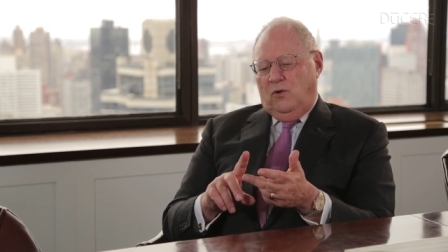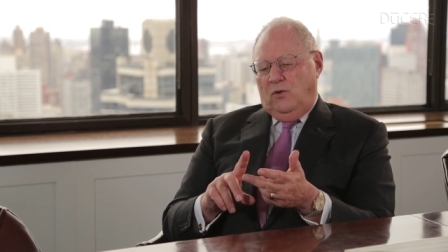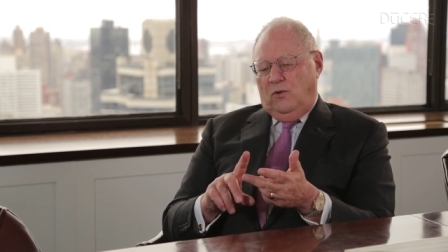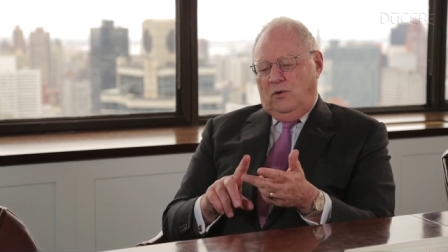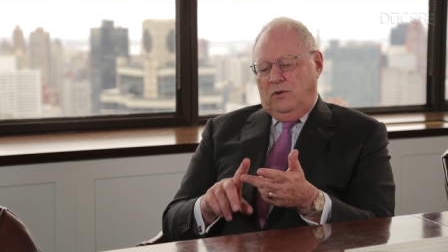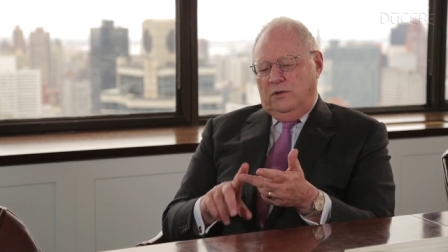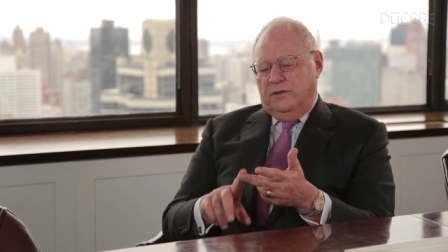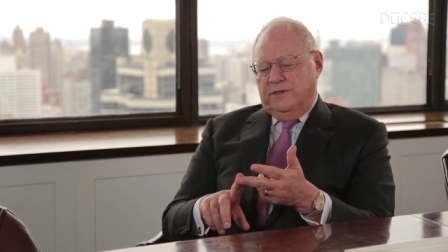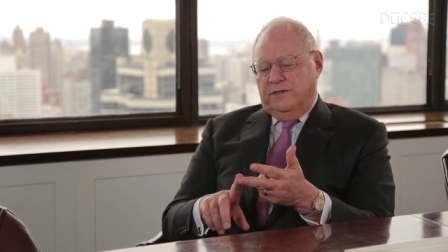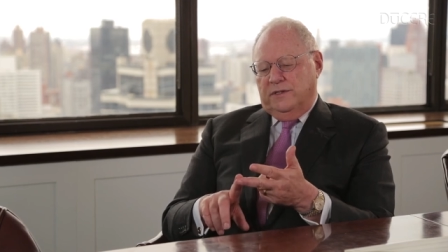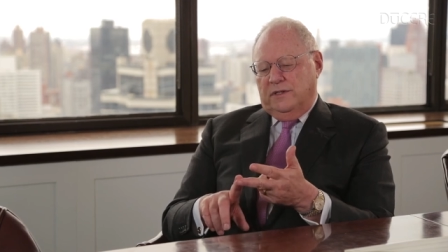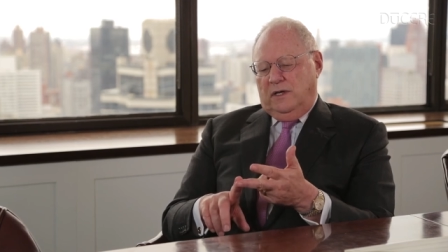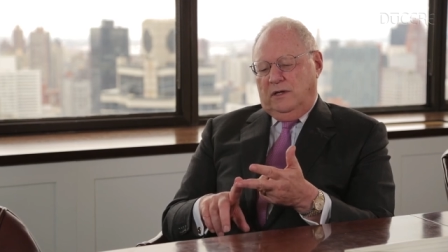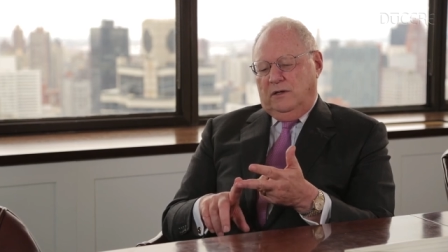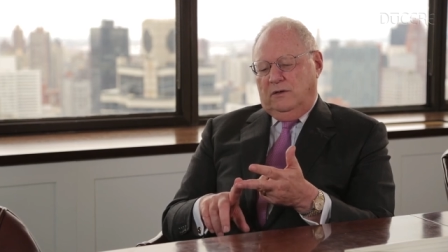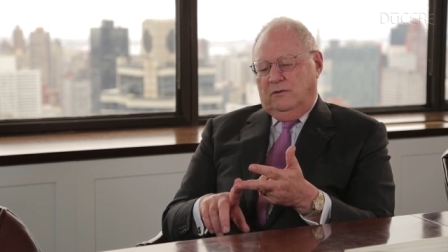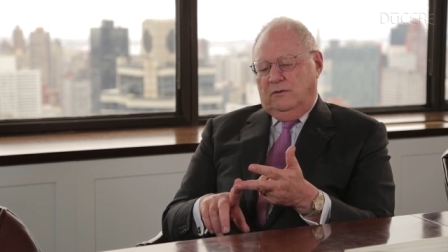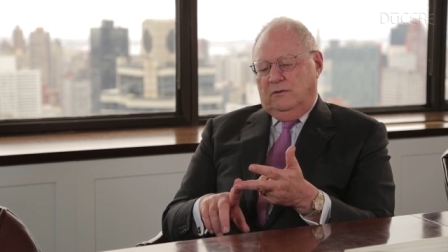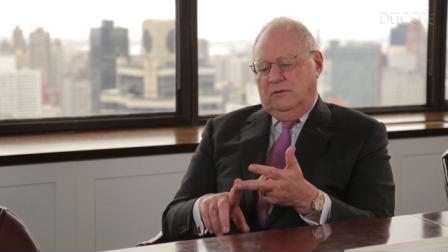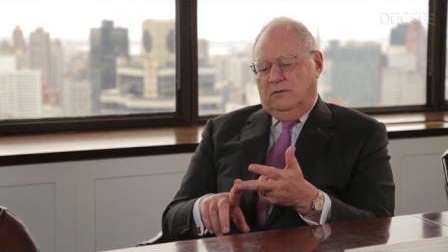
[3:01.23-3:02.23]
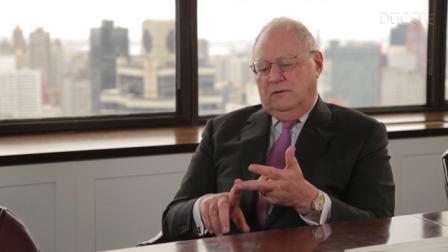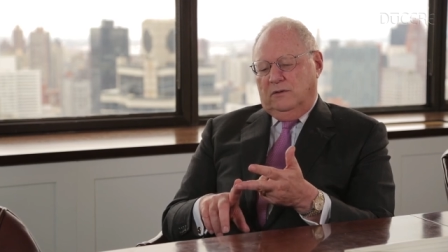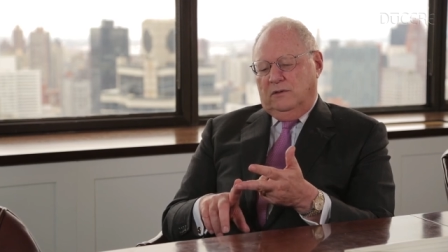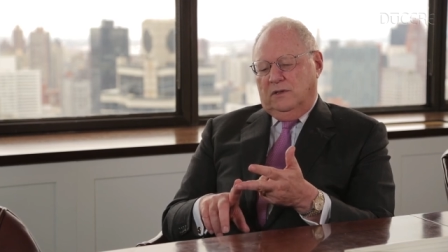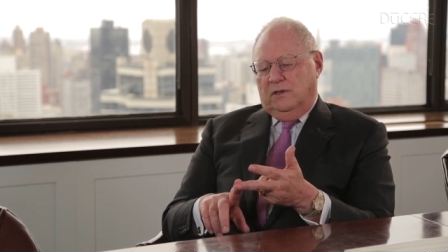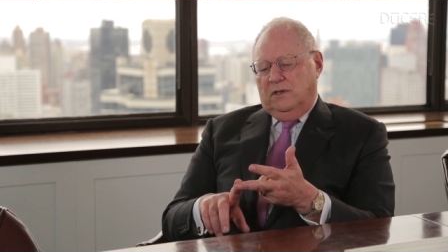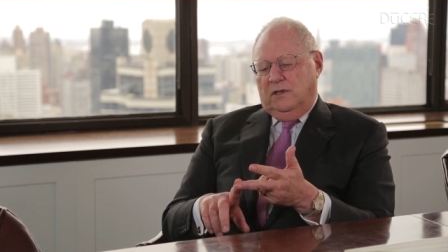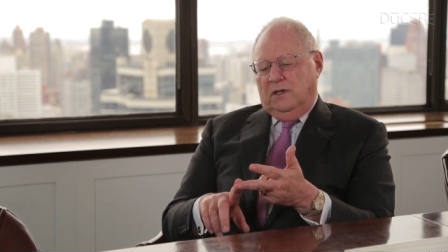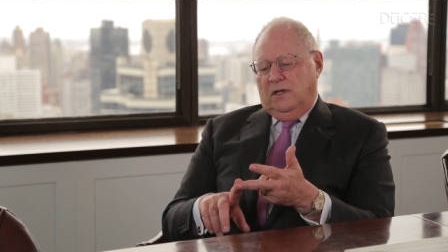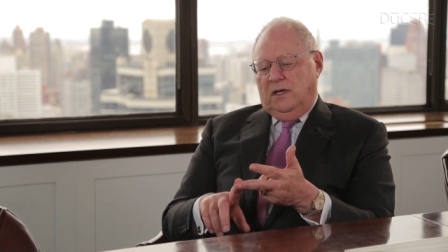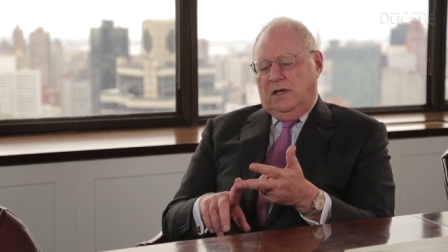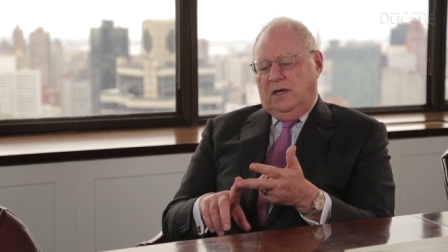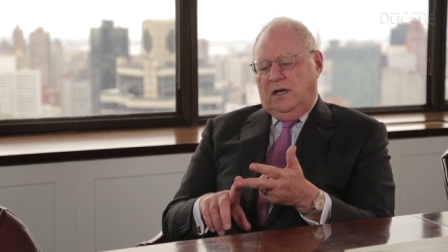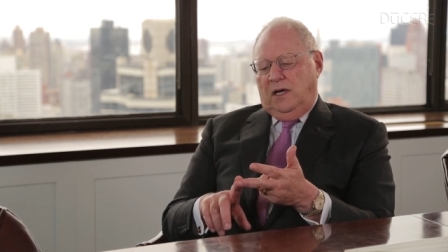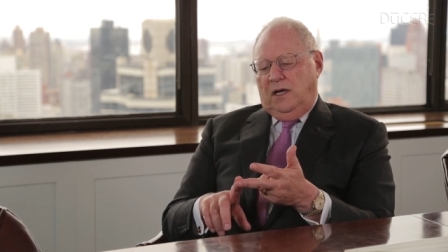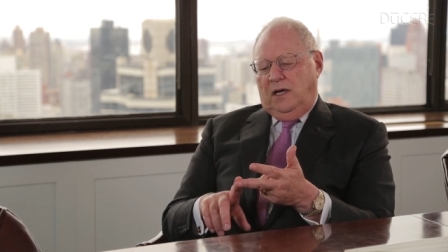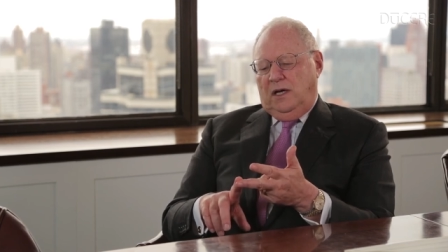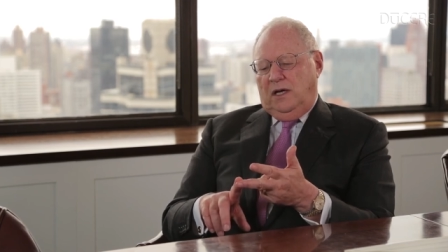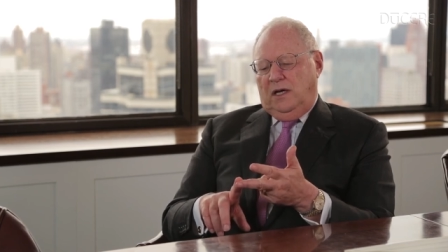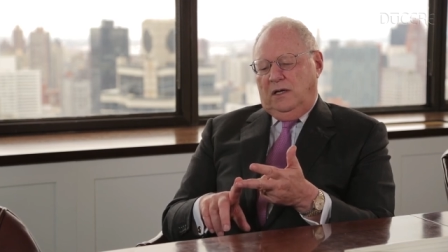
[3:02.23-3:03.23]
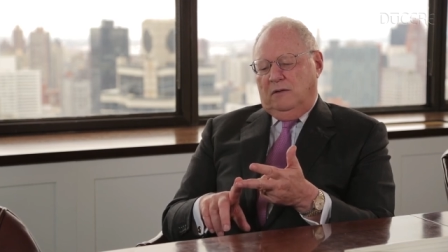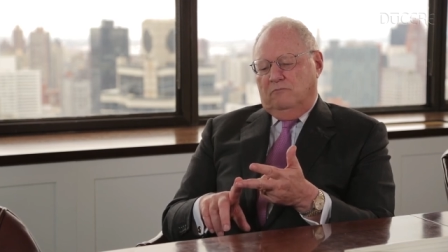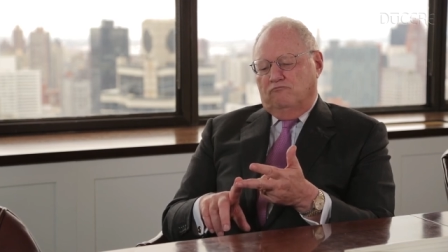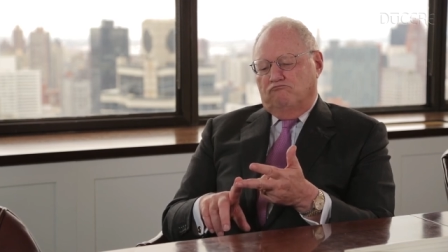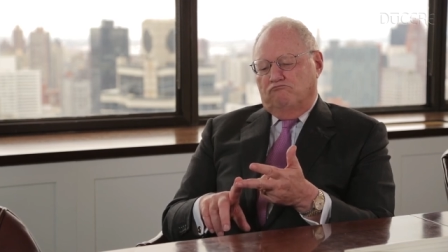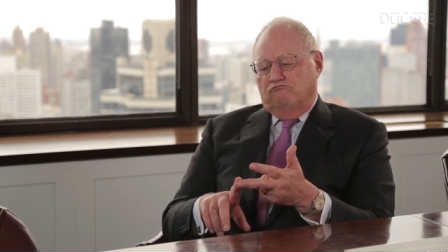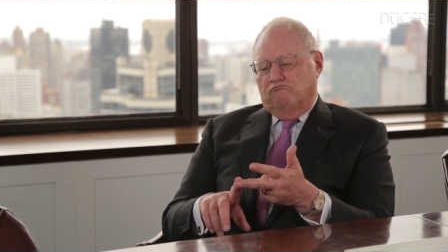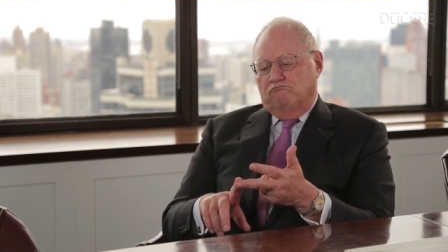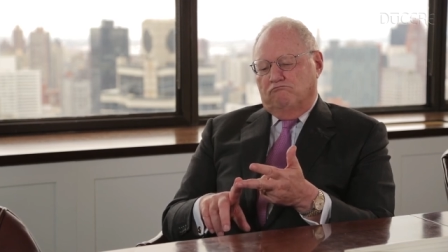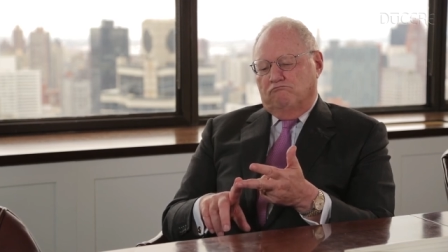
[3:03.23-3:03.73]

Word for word: also um,